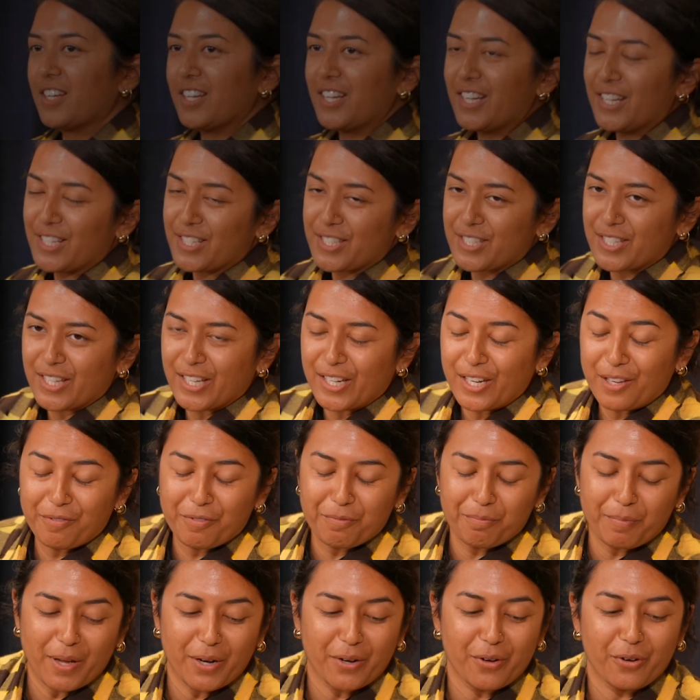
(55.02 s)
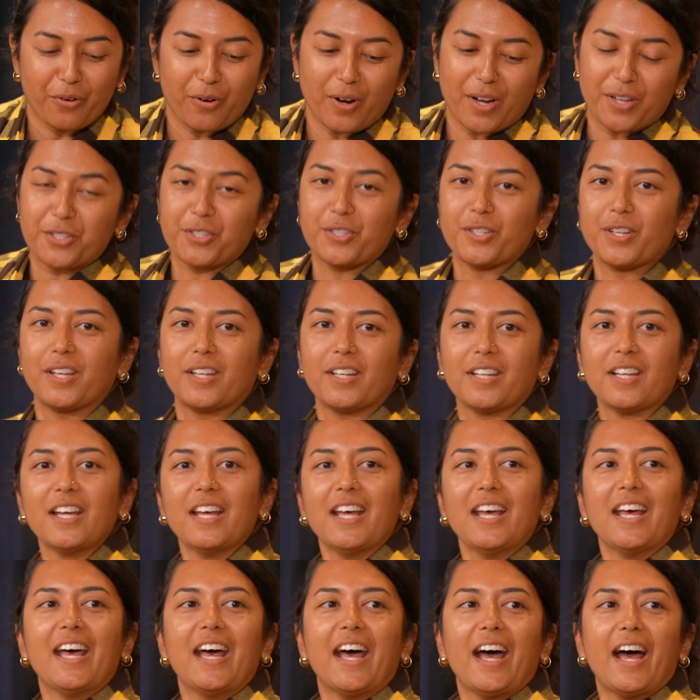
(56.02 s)
is an even better question.
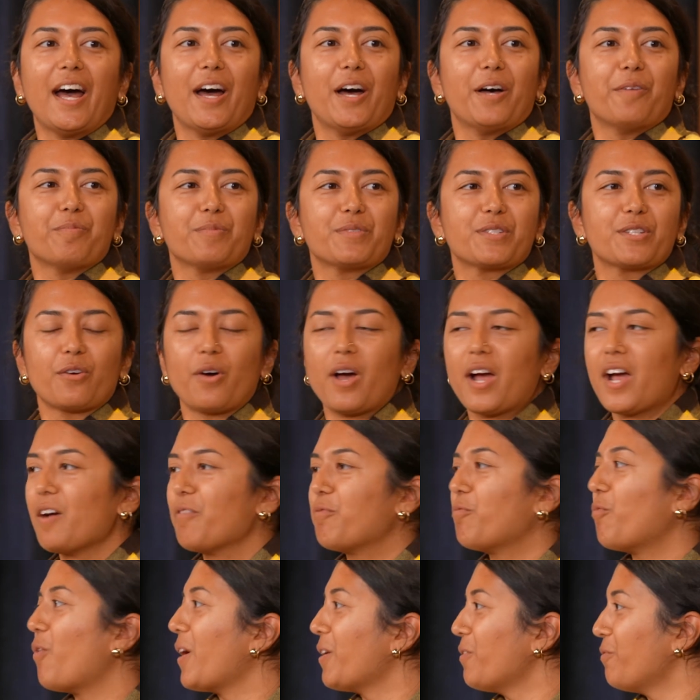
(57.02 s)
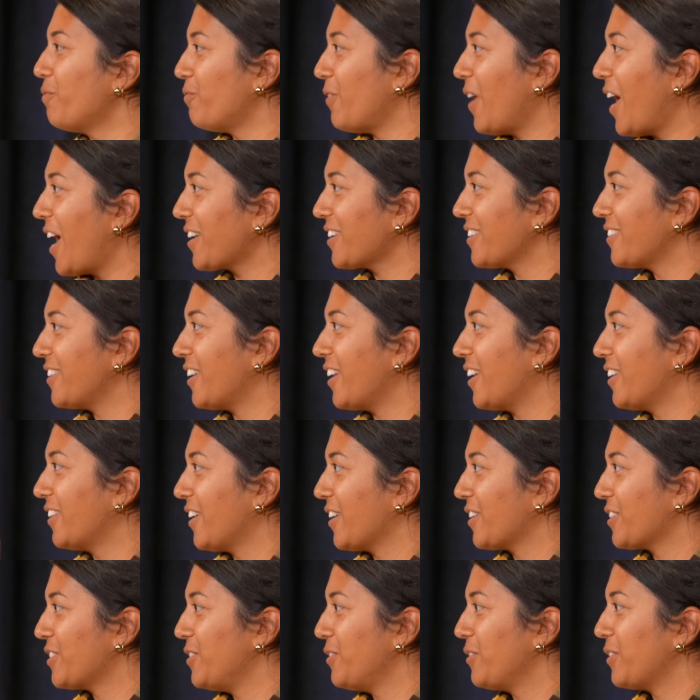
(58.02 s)
So I have one fact that I'd
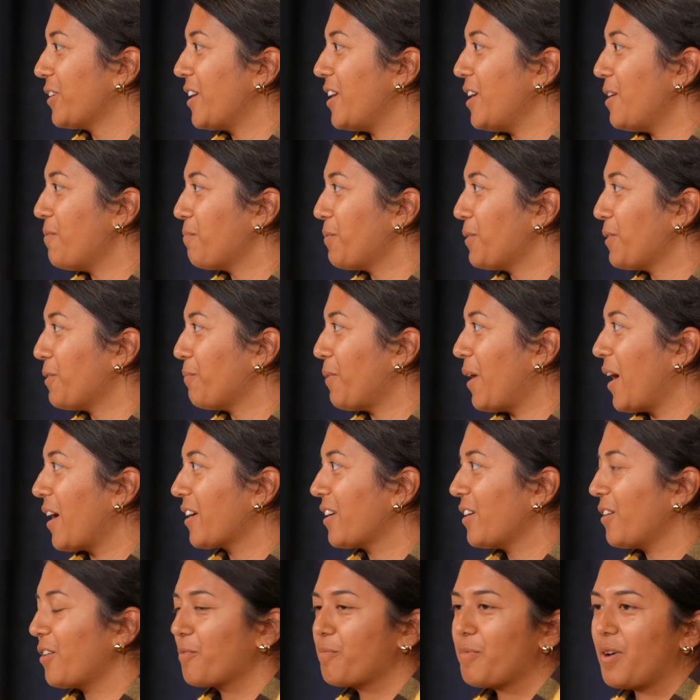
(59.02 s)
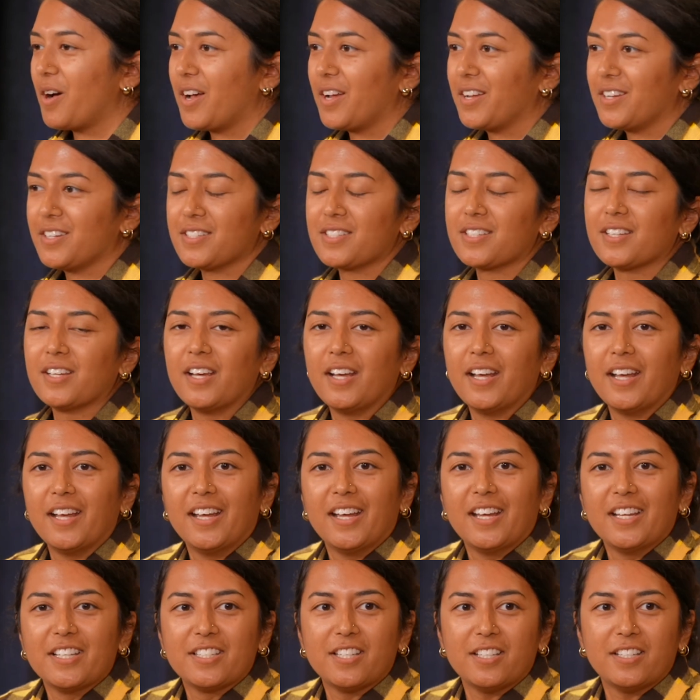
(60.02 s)
like you to keep in the back of your mind.
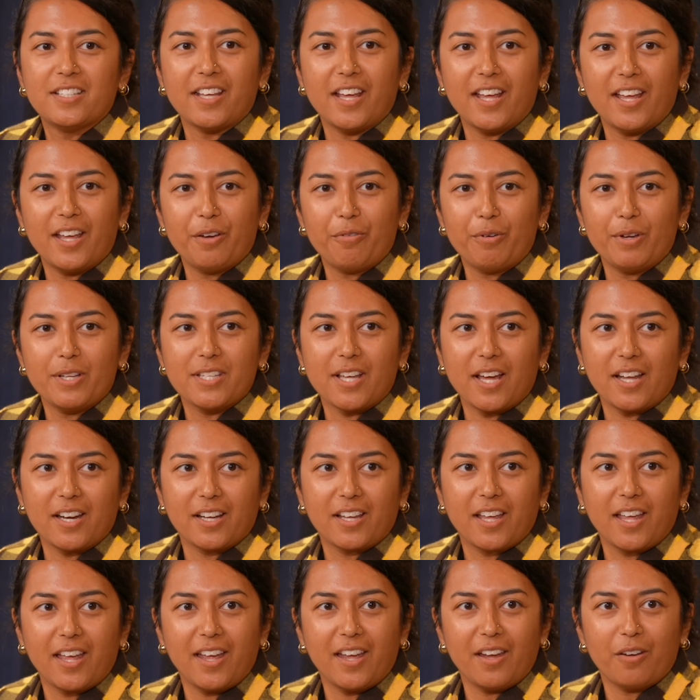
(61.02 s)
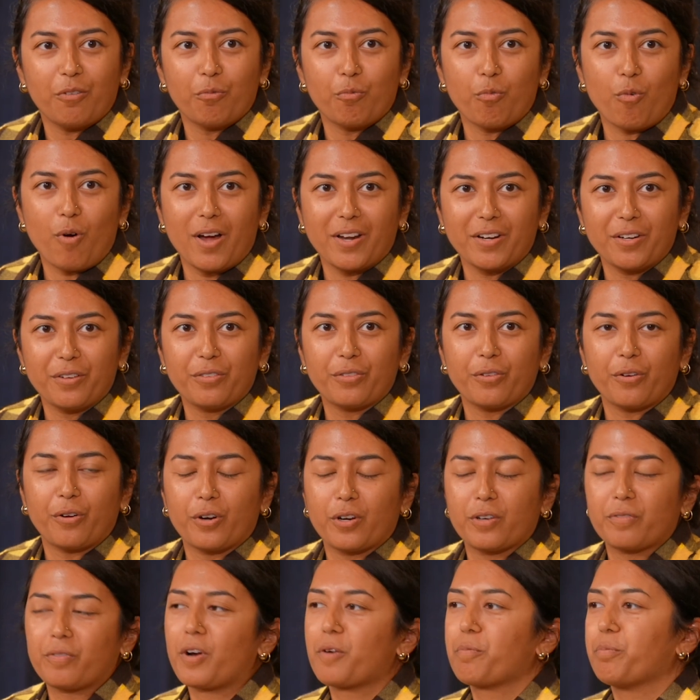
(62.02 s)
Today we dedicate
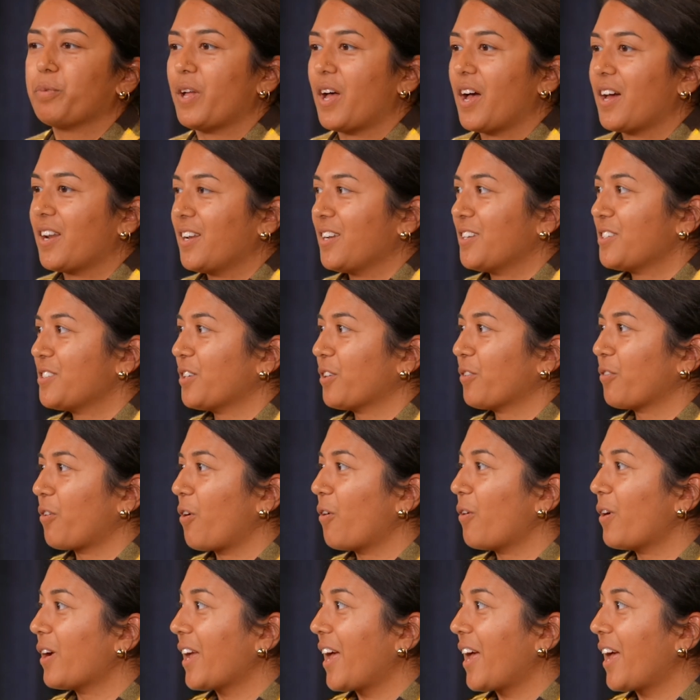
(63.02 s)
1/3 of our planet to growing